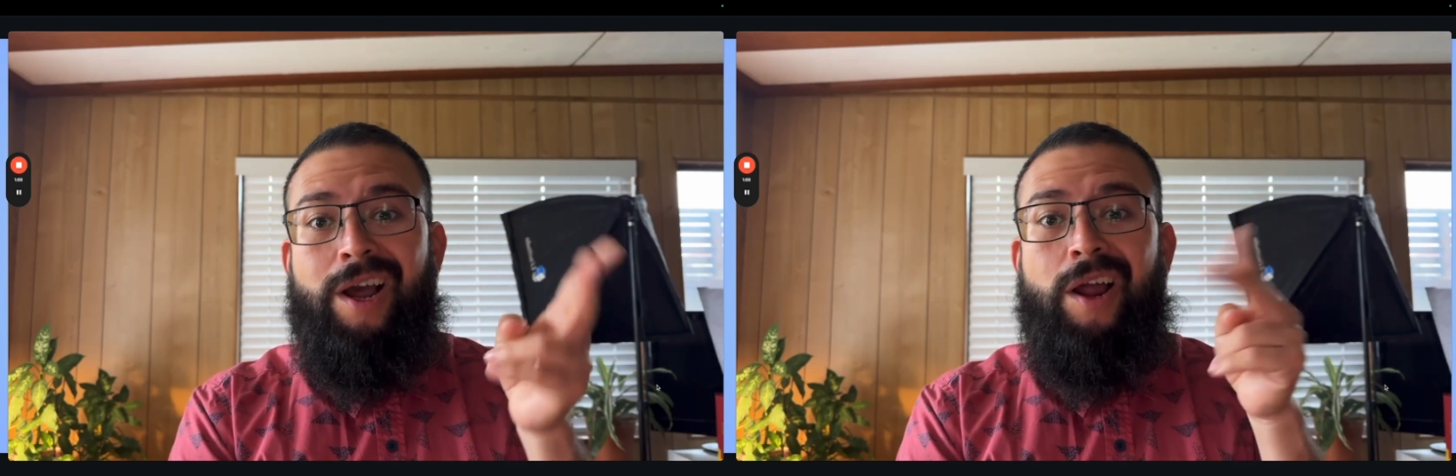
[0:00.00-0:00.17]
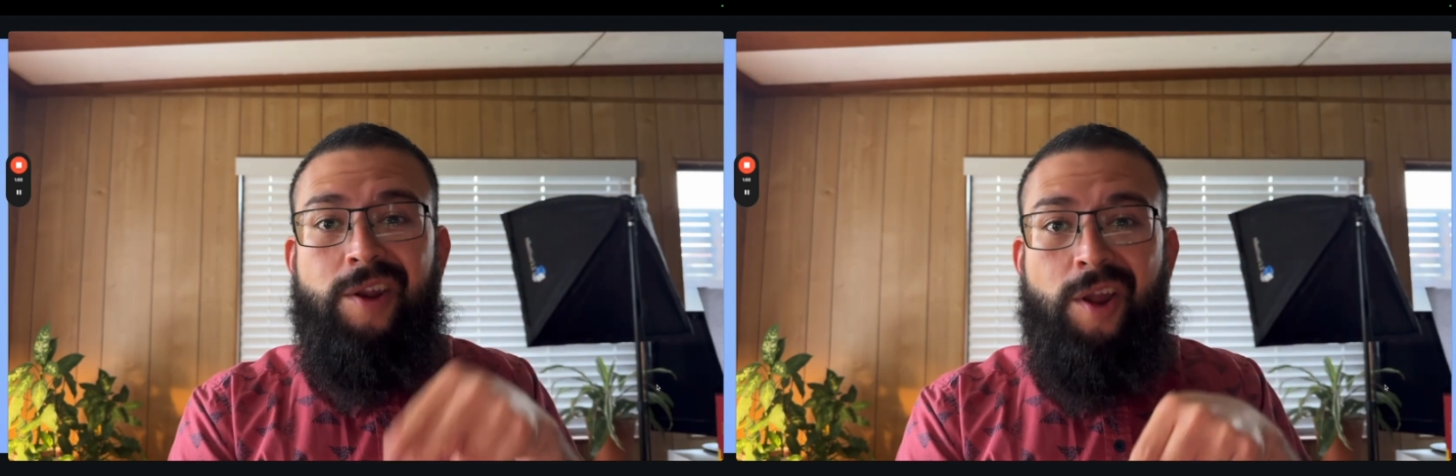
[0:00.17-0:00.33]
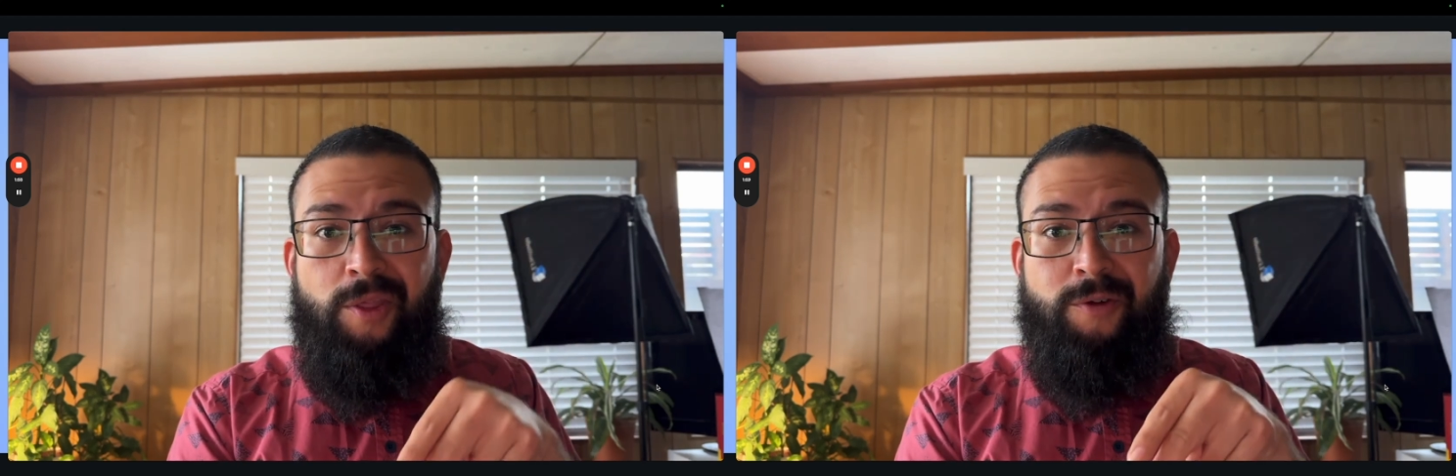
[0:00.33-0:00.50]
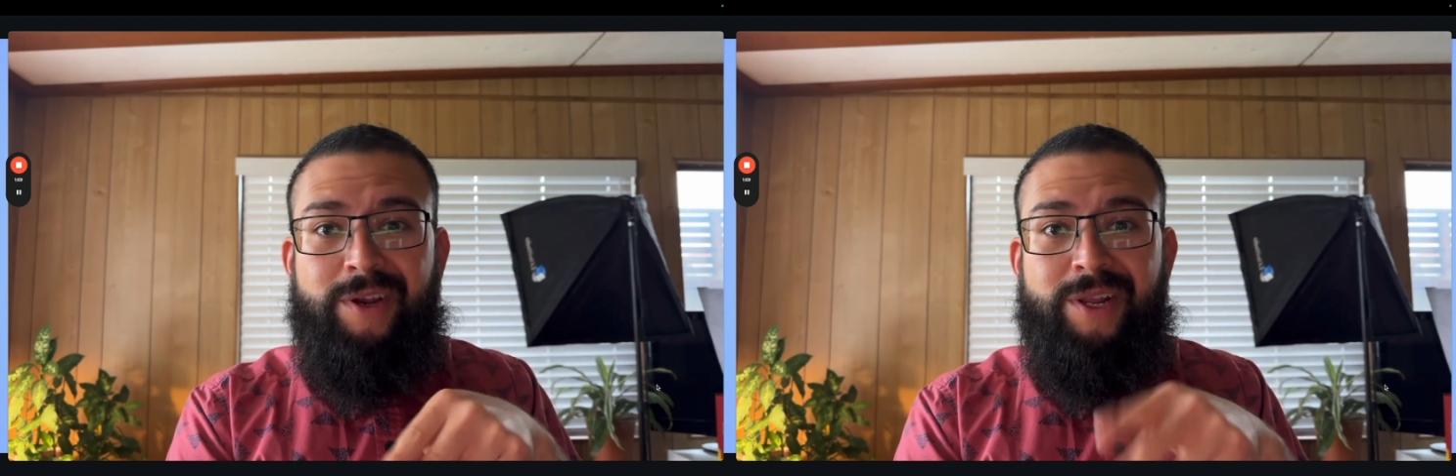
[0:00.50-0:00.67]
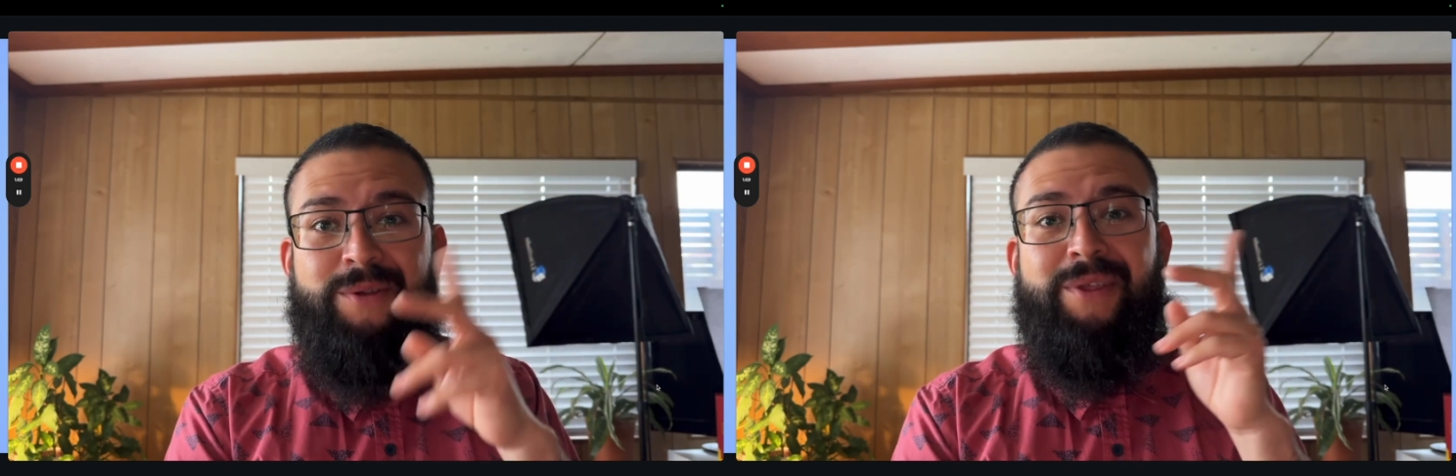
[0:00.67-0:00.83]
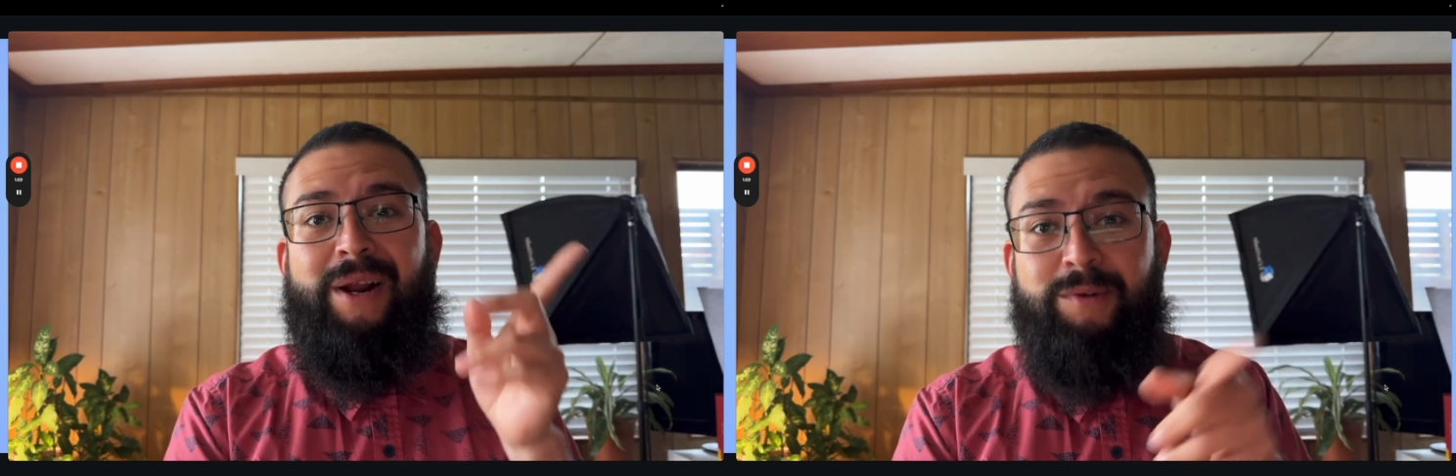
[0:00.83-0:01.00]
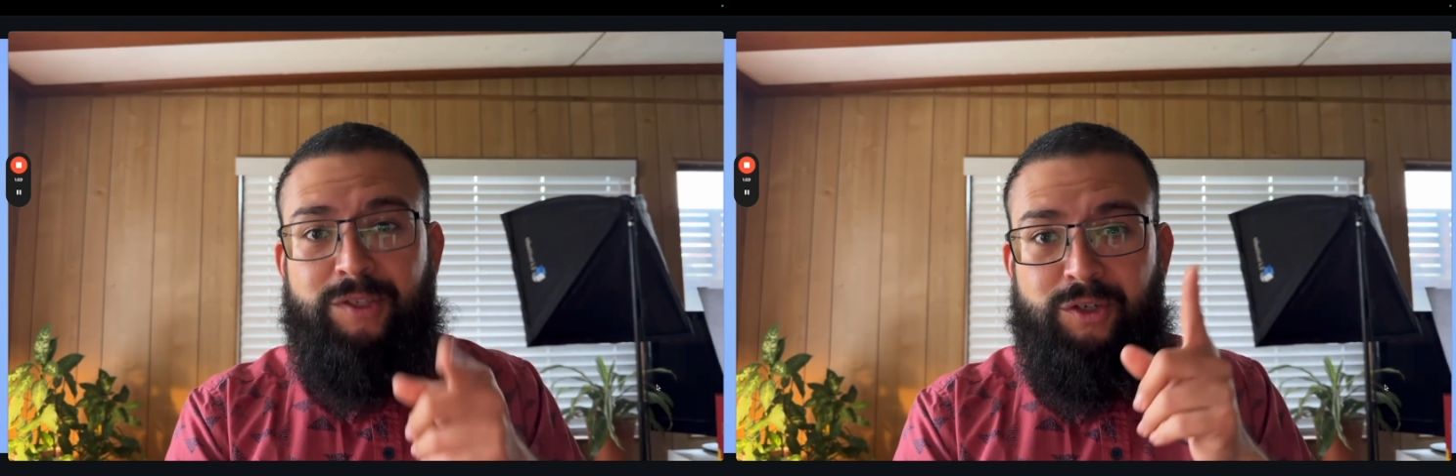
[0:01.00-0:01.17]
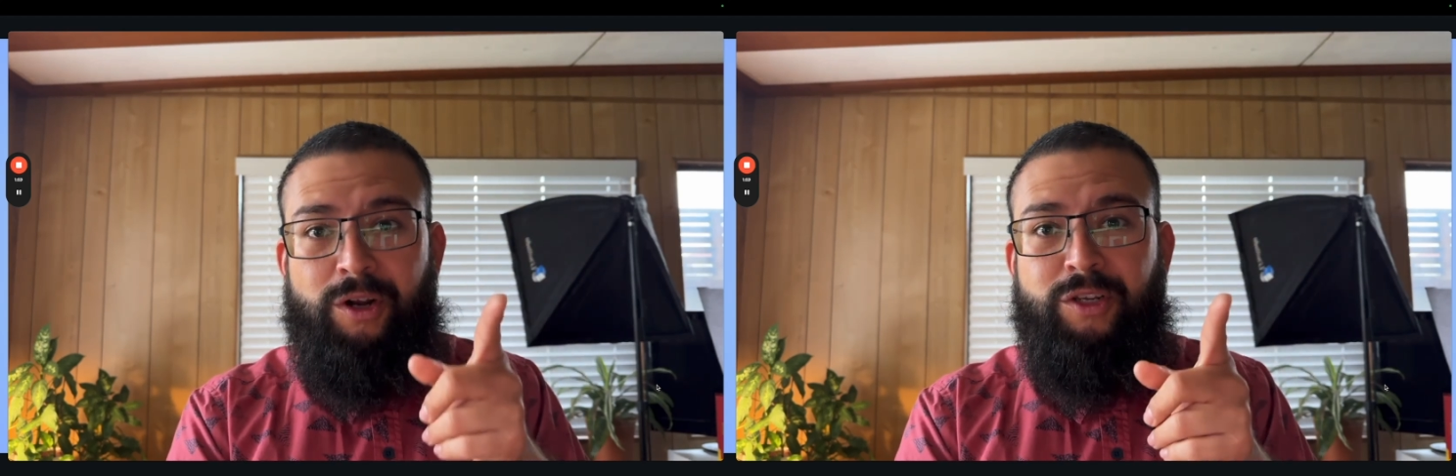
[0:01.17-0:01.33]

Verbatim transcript: another video that I was starting